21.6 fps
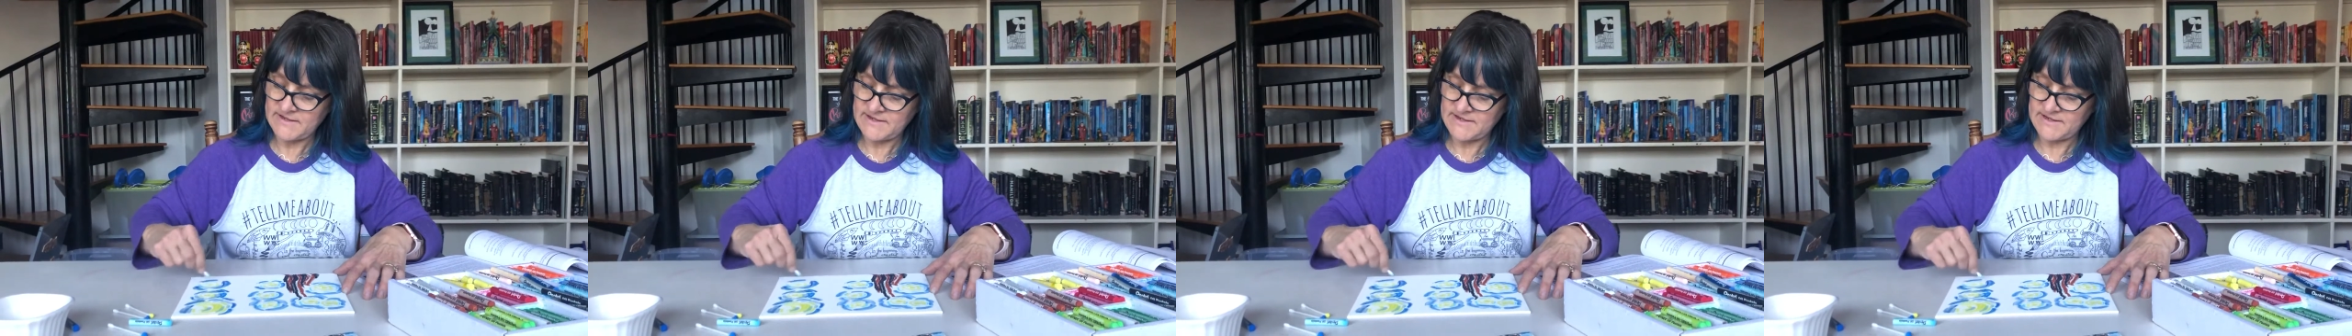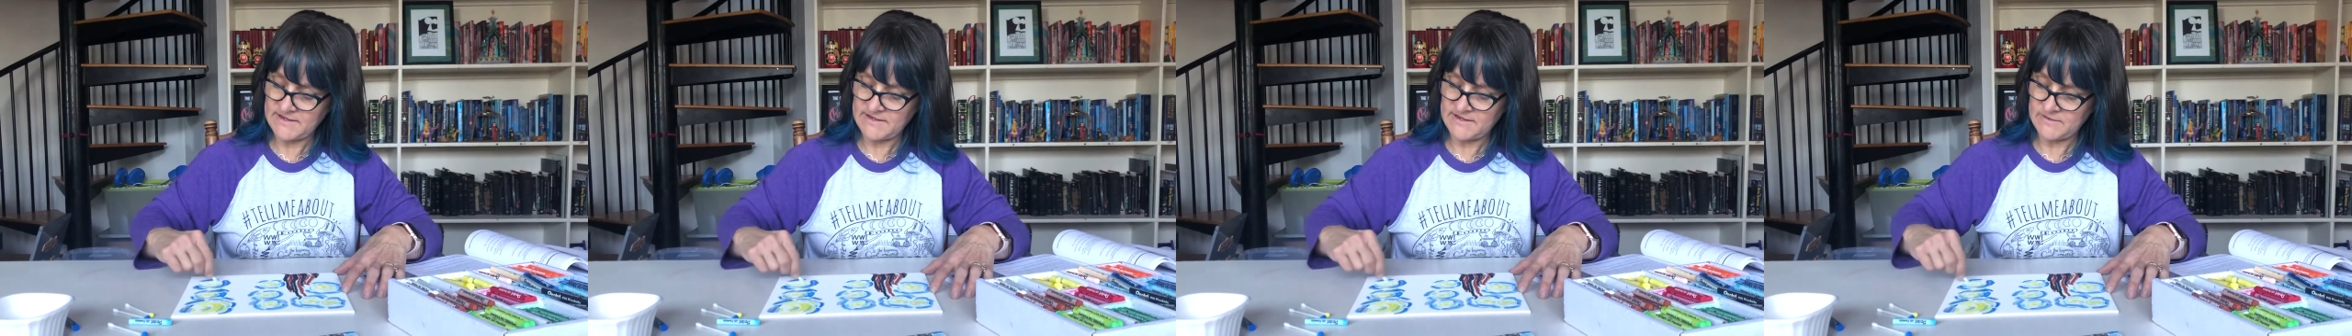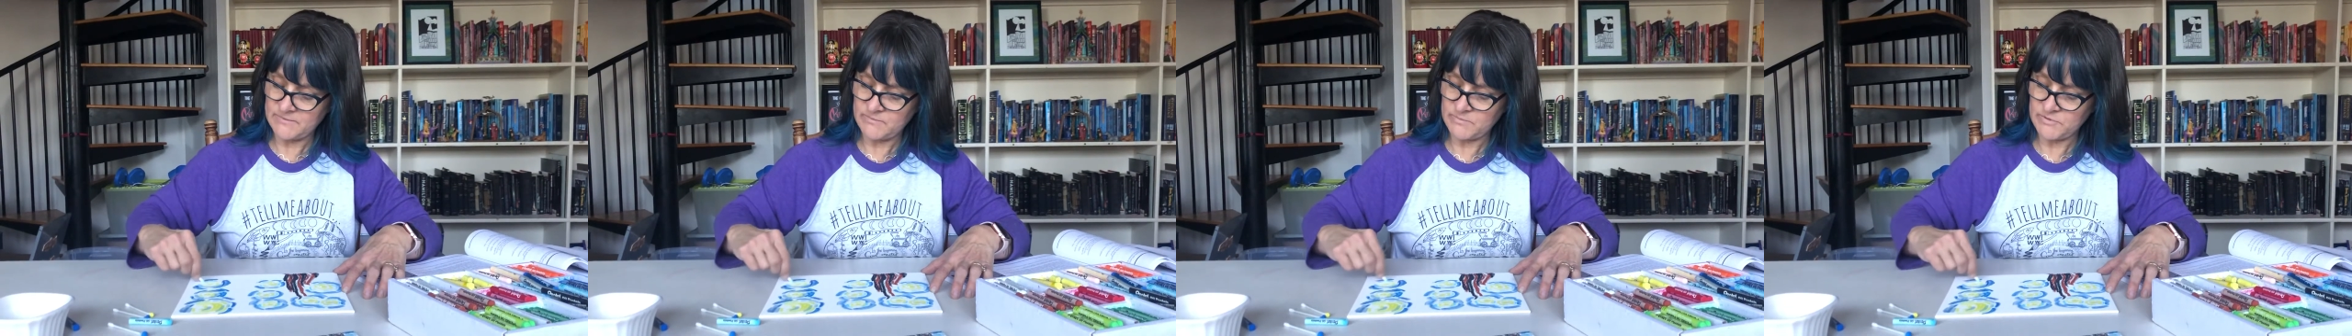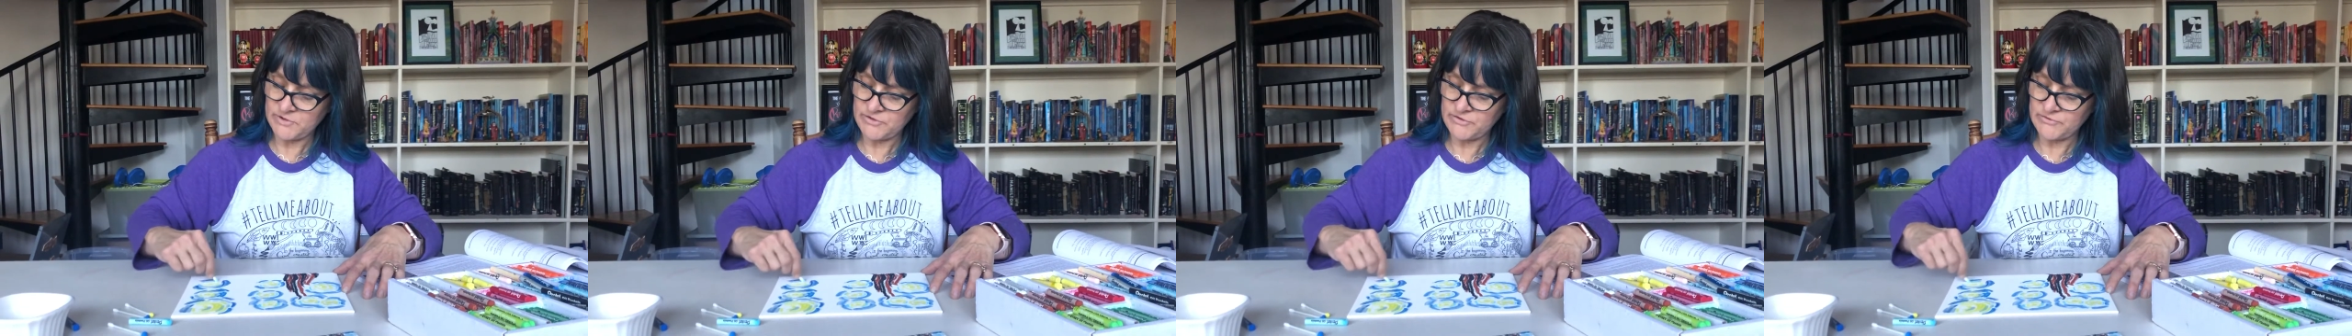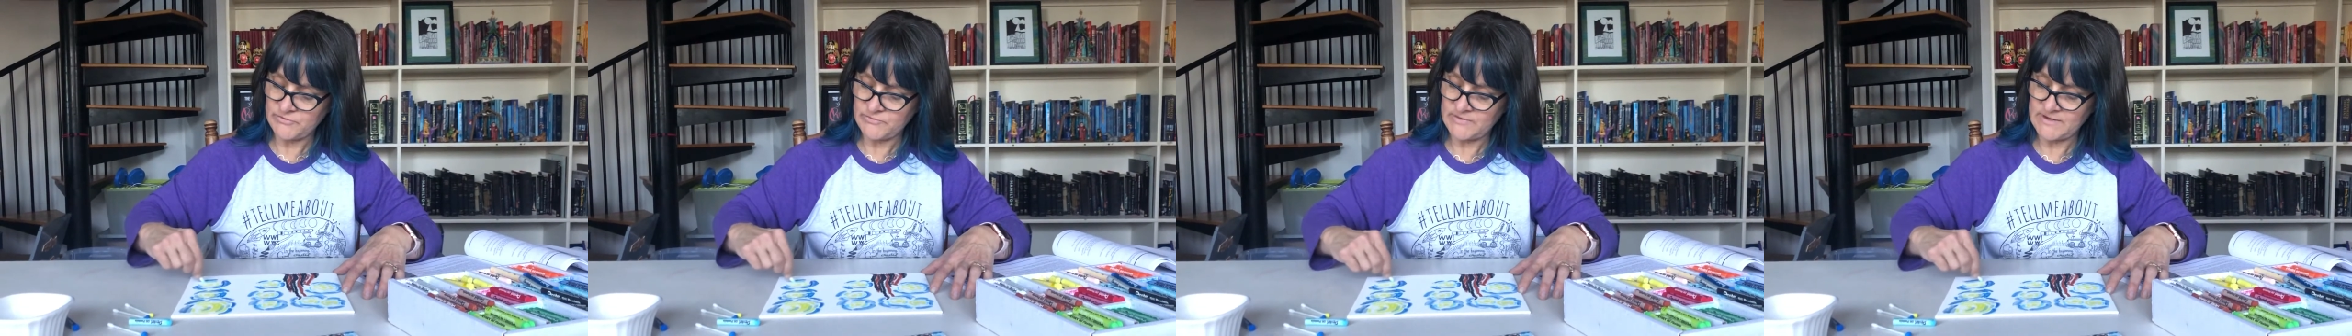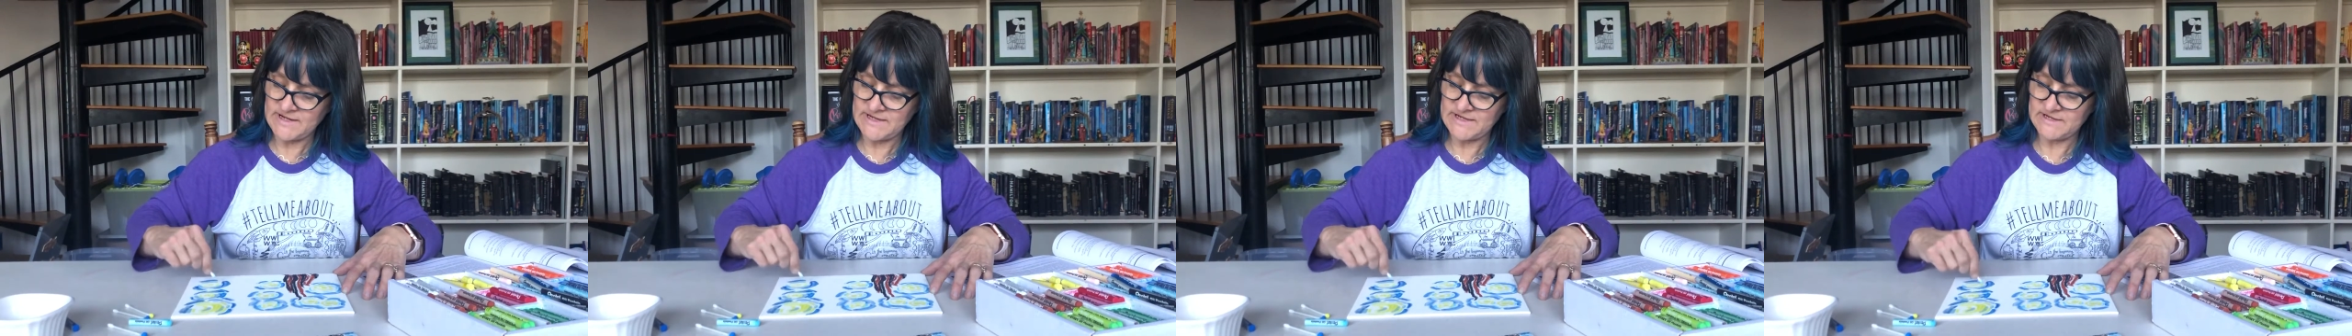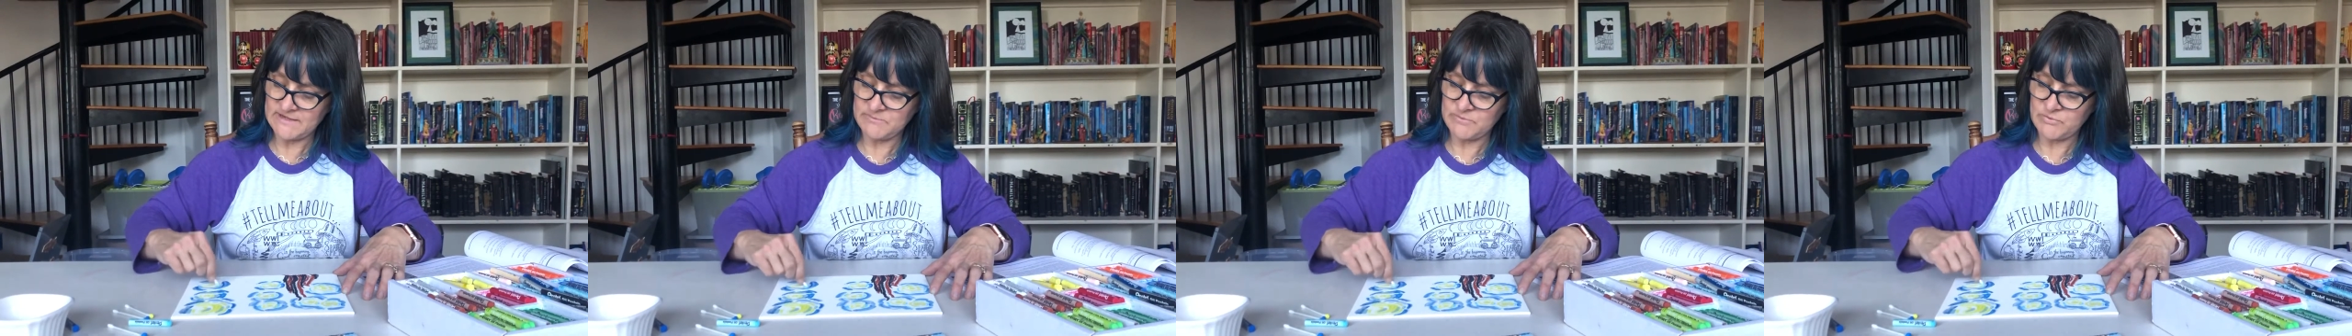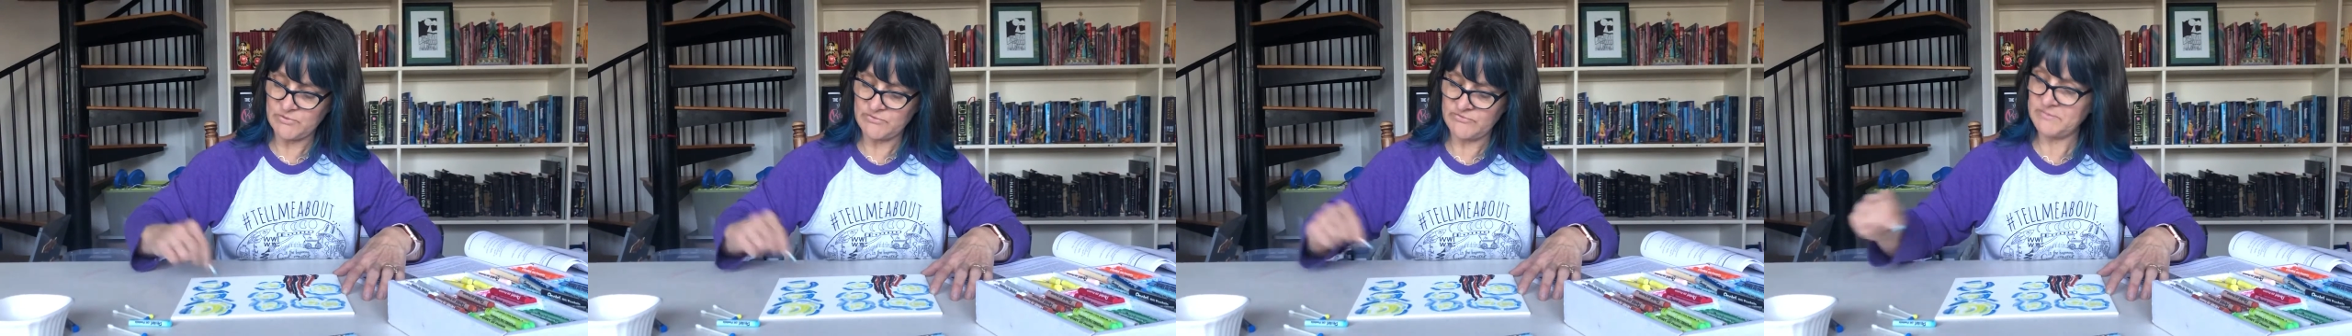And we're
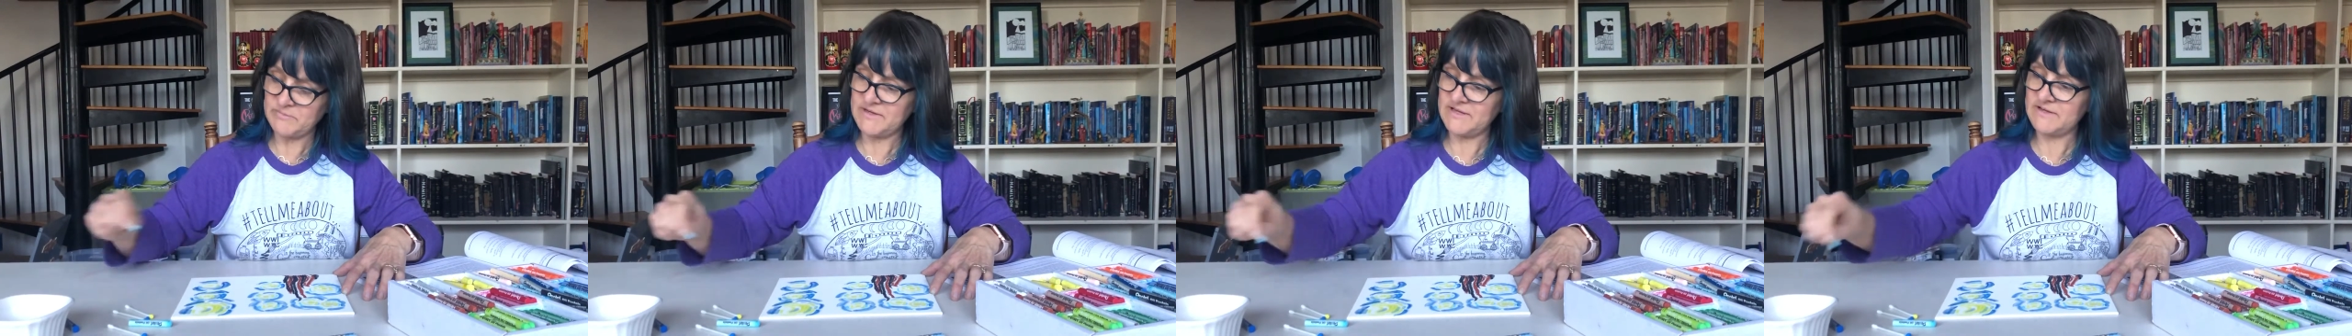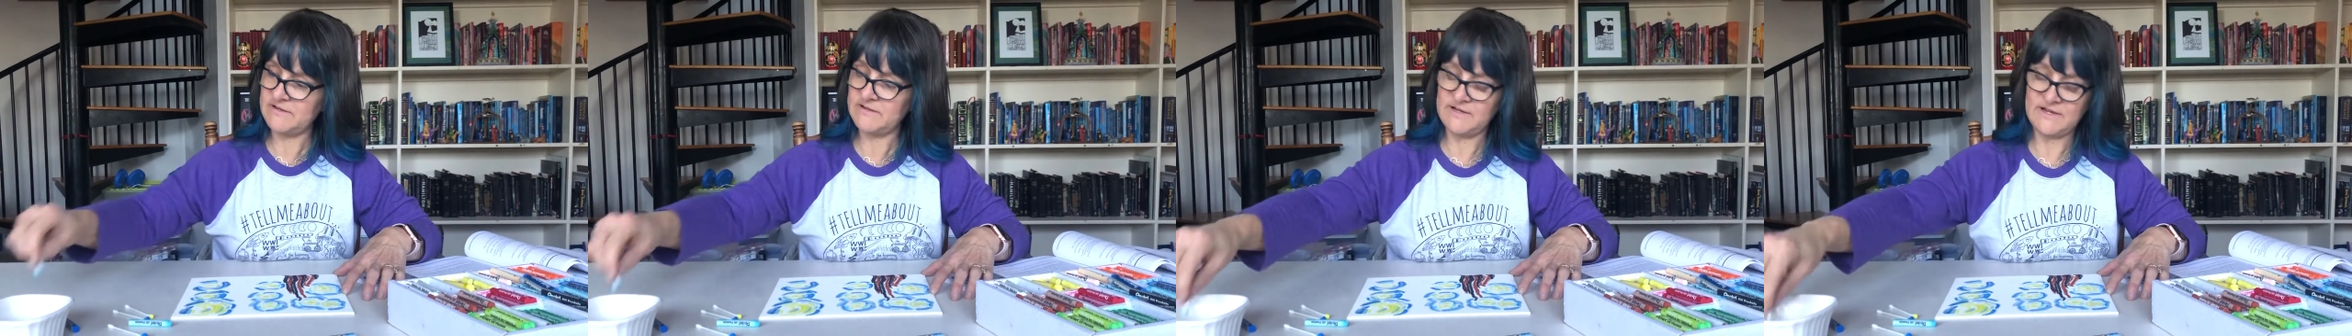creating movement.